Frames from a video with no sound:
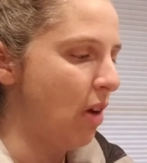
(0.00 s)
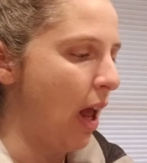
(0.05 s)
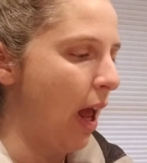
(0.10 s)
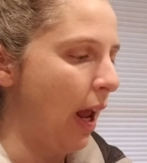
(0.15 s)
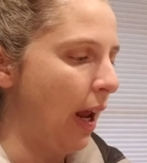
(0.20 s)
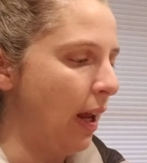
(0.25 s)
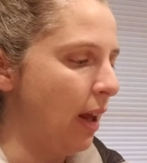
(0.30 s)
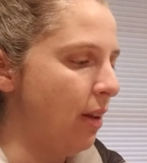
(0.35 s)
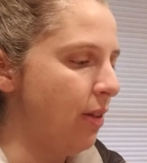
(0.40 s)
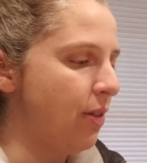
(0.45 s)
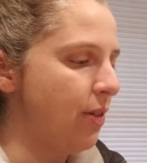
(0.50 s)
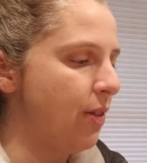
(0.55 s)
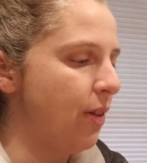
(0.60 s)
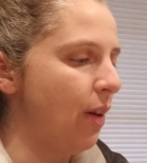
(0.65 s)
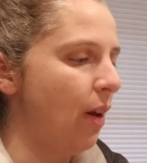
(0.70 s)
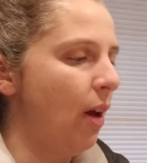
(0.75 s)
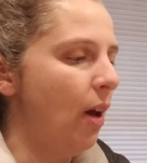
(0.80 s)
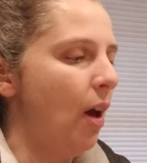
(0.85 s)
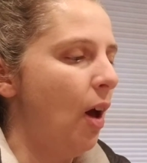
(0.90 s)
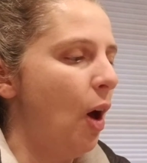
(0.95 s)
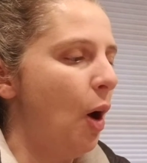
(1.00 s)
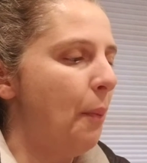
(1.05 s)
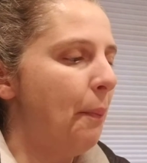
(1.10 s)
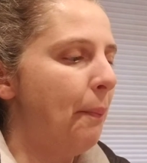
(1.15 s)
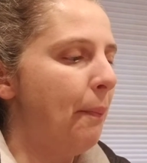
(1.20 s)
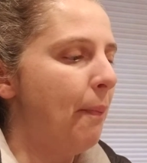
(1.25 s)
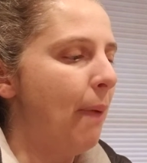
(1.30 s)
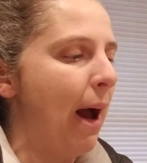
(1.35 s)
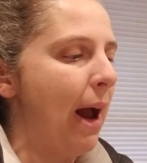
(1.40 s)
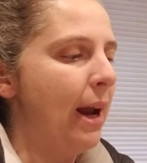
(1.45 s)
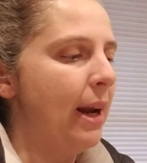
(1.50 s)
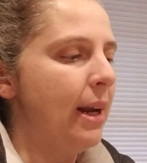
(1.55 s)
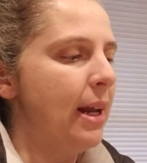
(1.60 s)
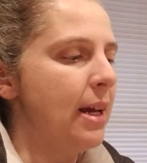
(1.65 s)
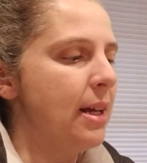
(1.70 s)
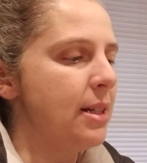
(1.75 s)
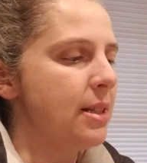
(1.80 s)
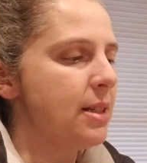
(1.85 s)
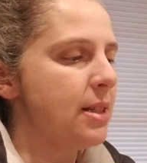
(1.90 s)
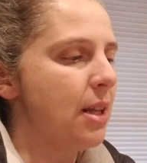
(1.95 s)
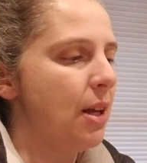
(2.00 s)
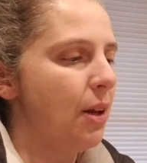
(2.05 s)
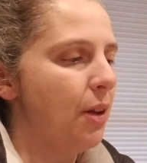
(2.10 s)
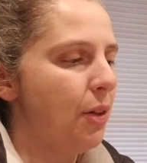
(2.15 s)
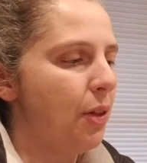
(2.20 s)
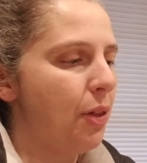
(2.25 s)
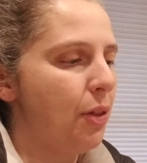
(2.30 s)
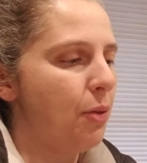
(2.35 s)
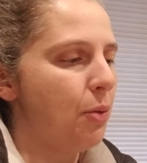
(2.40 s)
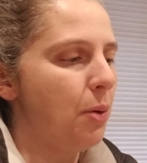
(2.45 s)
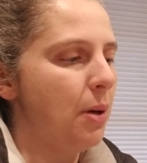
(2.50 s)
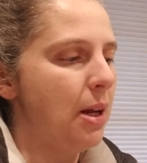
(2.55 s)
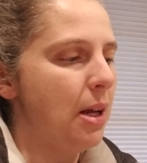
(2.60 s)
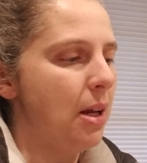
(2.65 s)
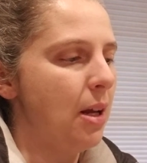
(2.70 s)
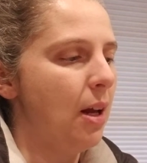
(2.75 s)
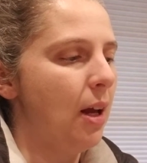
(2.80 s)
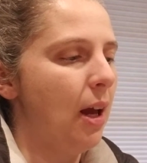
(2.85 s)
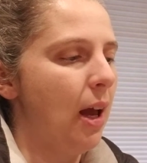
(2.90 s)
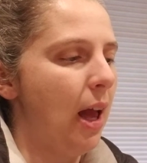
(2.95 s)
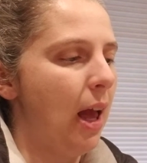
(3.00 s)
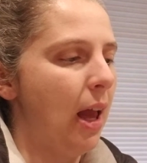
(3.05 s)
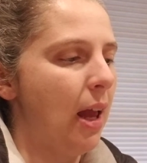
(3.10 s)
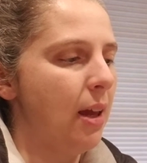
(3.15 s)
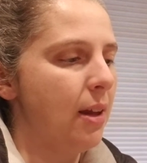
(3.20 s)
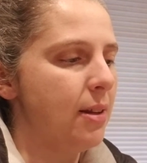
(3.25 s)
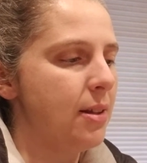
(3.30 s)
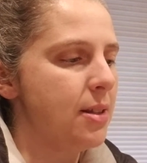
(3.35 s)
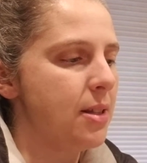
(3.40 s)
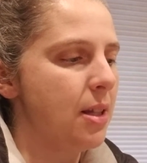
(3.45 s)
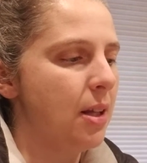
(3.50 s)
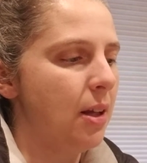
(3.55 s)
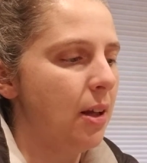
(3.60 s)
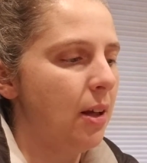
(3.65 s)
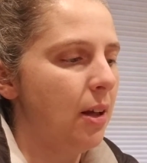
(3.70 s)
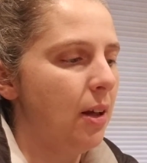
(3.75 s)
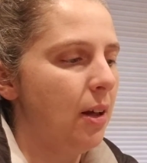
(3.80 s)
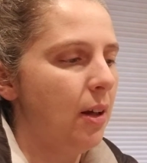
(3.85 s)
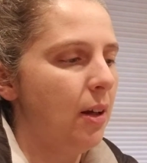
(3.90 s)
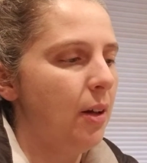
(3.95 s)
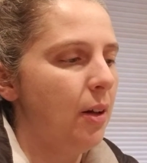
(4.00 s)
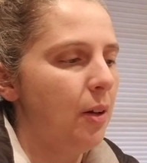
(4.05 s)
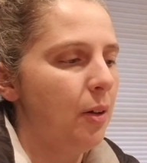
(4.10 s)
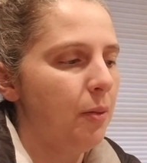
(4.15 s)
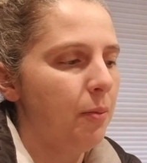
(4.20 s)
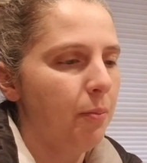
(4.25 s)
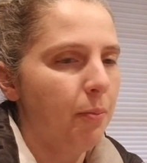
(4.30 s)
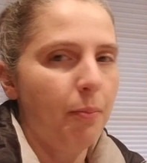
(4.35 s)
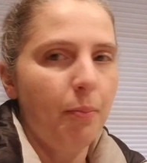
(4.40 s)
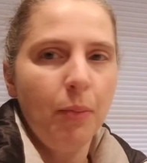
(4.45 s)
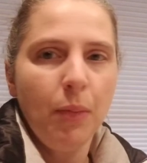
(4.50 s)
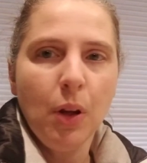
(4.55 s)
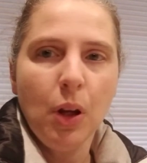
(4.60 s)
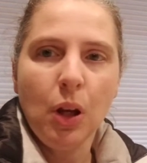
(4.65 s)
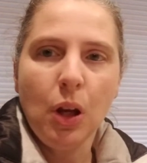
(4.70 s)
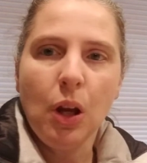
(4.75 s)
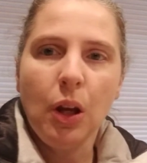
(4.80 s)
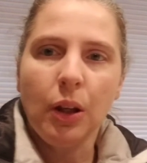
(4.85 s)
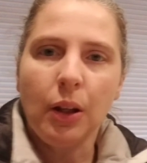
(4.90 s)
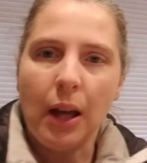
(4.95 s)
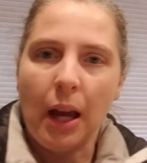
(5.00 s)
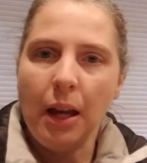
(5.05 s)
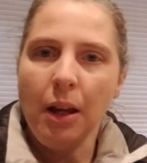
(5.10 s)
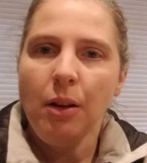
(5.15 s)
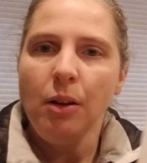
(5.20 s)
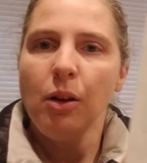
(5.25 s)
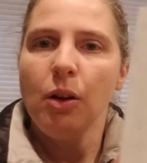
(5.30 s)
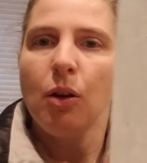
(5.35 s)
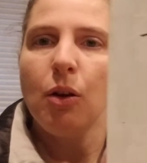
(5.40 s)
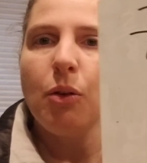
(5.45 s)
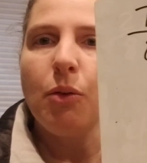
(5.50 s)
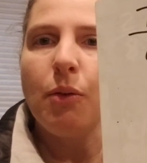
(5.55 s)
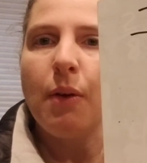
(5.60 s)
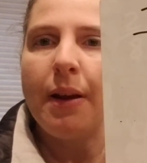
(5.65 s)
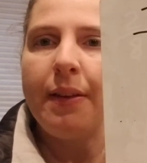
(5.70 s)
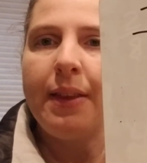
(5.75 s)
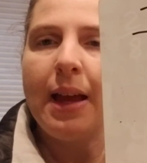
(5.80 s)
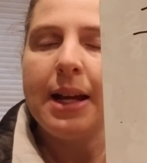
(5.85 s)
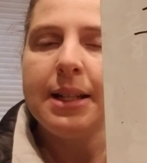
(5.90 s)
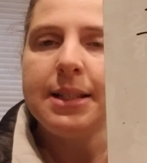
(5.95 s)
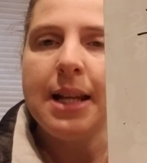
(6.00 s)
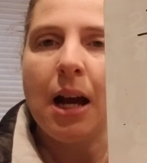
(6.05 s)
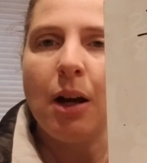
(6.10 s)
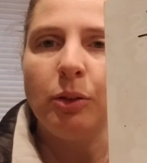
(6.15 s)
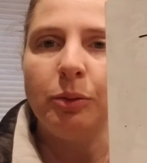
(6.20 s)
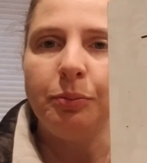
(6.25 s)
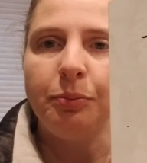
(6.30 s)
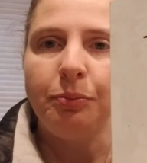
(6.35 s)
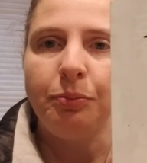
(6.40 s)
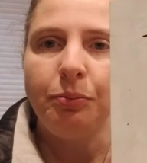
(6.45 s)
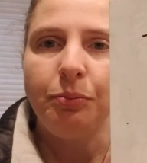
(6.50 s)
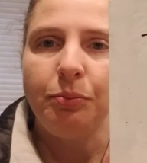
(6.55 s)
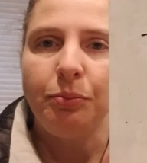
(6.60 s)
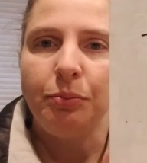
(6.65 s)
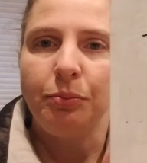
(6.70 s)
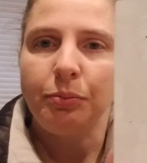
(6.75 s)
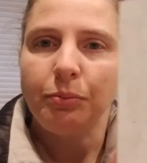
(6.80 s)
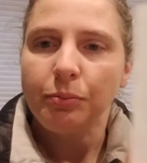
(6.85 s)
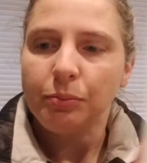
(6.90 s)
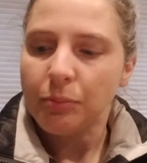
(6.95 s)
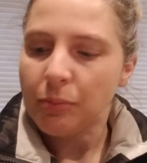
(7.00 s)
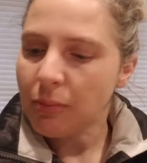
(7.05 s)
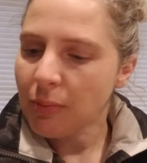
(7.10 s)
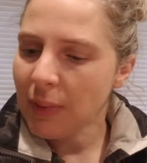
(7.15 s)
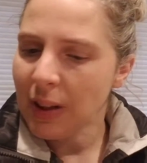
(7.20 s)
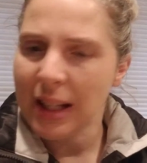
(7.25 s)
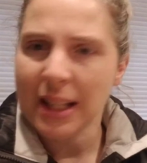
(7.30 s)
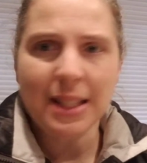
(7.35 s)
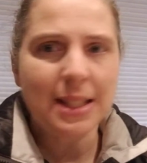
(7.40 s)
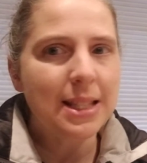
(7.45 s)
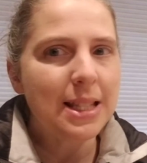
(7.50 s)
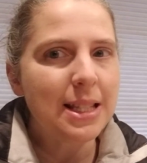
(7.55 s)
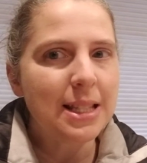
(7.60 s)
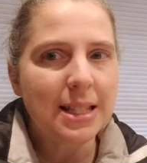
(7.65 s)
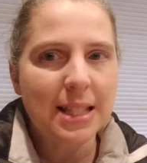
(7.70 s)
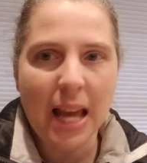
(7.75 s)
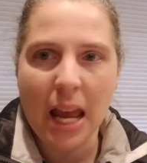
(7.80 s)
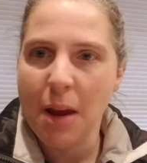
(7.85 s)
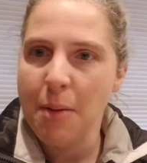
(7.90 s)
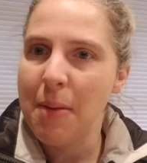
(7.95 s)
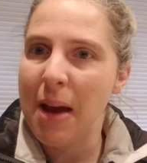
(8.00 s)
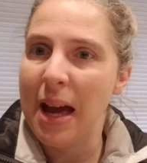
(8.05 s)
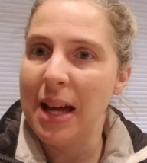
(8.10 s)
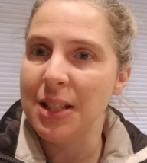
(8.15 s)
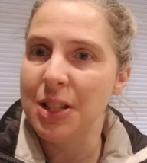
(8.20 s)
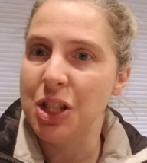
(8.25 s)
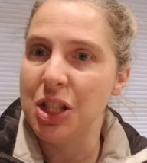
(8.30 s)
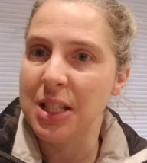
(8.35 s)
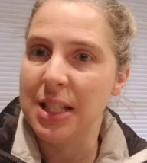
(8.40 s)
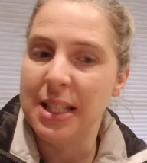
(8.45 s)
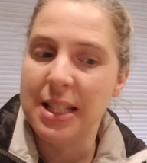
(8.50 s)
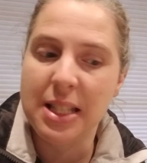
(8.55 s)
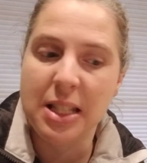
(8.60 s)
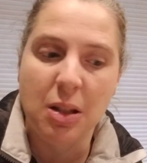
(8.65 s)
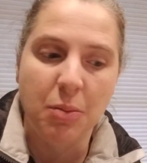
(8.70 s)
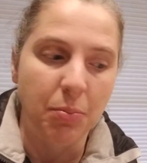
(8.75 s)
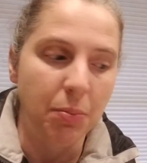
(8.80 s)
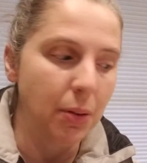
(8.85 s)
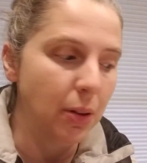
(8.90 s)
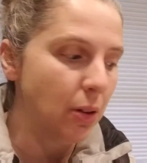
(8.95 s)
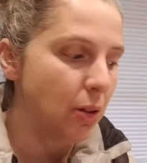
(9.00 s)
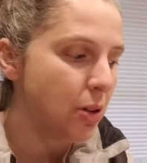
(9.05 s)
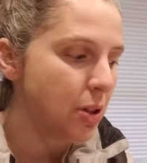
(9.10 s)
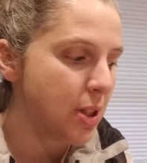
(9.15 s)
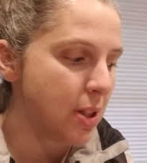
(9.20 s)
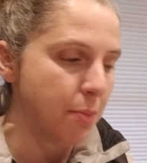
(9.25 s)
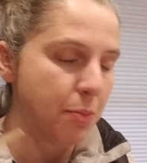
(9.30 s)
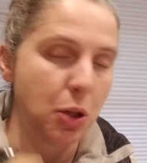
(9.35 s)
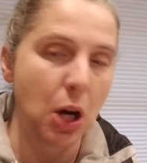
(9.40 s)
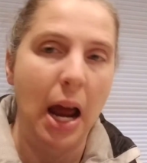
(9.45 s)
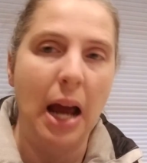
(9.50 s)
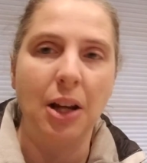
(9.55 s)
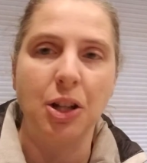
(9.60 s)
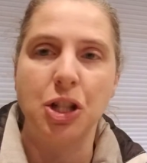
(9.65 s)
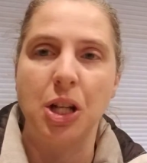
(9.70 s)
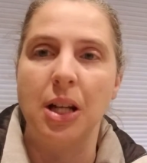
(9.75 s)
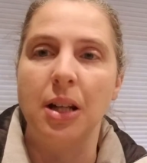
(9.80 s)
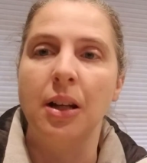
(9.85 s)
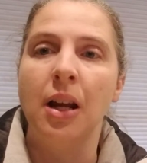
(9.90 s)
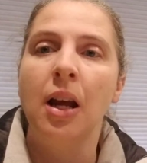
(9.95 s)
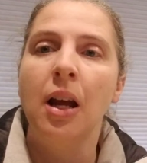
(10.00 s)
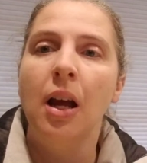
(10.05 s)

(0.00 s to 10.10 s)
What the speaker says: eighths minus 3 eighths. Okay, write that down. It's the same as just simple subtraction.